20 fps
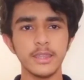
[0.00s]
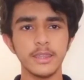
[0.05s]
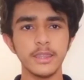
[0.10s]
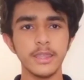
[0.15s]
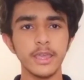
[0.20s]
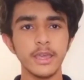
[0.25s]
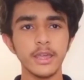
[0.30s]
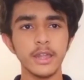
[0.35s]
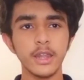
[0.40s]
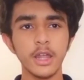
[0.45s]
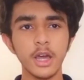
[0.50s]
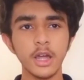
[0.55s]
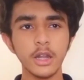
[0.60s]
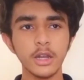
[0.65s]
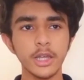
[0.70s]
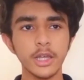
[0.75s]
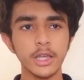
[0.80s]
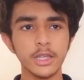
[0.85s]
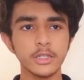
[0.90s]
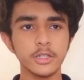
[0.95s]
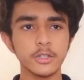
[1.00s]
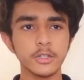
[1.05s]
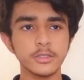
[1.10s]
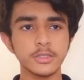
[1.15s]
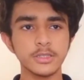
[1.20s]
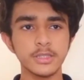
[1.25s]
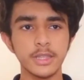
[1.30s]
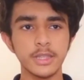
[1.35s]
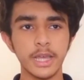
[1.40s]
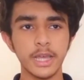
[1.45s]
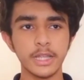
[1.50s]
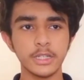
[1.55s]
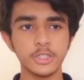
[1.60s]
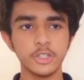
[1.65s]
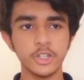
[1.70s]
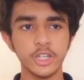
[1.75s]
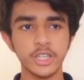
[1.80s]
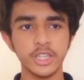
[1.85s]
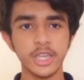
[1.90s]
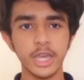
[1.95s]
there are adults that
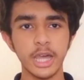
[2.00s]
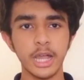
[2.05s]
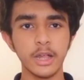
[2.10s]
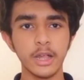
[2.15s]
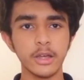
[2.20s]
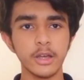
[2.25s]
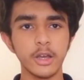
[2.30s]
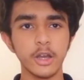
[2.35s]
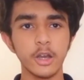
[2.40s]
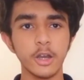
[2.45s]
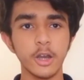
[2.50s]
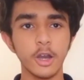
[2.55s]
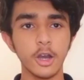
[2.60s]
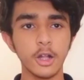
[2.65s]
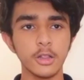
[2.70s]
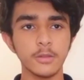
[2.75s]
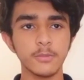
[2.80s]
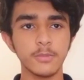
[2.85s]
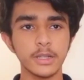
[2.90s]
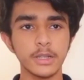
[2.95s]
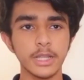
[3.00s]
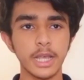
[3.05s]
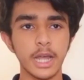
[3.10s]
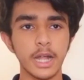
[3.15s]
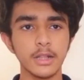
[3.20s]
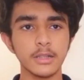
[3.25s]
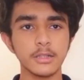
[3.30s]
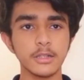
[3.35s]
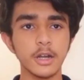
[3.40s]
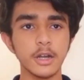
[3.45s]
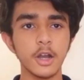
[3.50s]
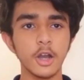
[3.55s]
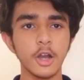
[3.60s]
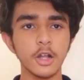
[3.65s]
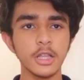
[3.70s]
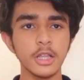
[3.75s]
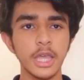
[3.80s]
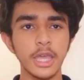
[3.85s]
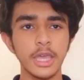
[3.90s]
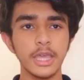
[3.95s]
drink alcohol, but alcohol
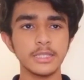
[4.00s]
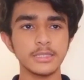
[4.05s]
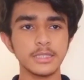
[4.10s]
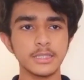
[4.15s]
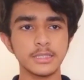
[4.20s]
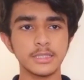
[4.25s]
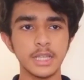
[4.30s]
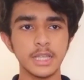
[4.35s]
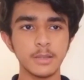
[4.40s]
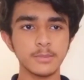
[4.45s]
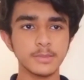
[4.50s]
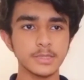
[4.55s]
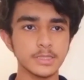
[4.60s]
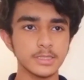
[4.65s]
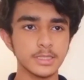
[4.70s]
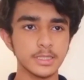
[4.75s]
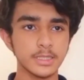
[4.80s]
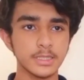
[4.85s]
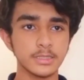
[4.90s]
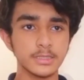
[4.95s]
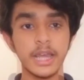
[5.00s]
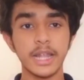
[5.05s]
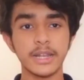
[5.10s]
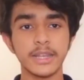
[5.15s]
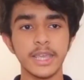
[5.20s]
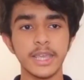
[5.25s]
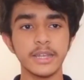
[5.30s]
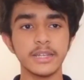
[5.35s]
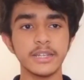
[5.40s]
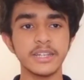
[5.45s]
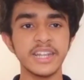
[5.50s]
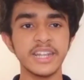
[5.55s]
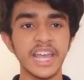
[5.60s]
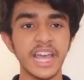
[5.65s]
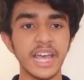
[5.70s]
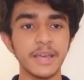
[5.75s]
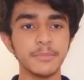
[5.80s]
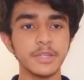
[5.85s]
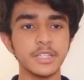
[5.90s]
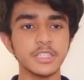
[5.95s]
is a substance that can
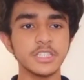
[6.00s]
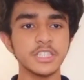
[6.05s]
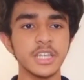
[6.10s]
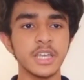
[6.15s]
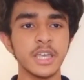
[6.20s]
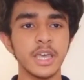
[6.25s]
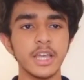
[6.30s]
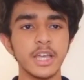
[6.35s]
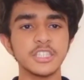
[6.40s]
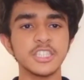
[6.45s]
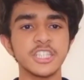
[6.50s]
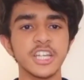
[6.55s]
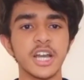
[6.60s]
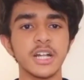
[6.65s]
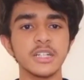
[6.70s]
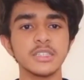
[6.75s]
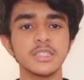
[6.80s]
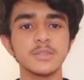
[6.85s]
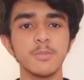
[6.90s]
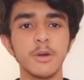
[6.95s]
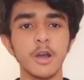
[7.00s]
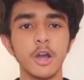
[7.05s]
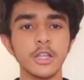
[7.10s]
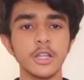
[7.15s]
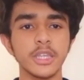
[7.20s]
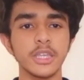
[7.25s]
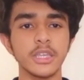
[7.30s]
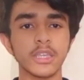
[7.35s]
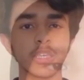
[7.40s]
damage a child's body.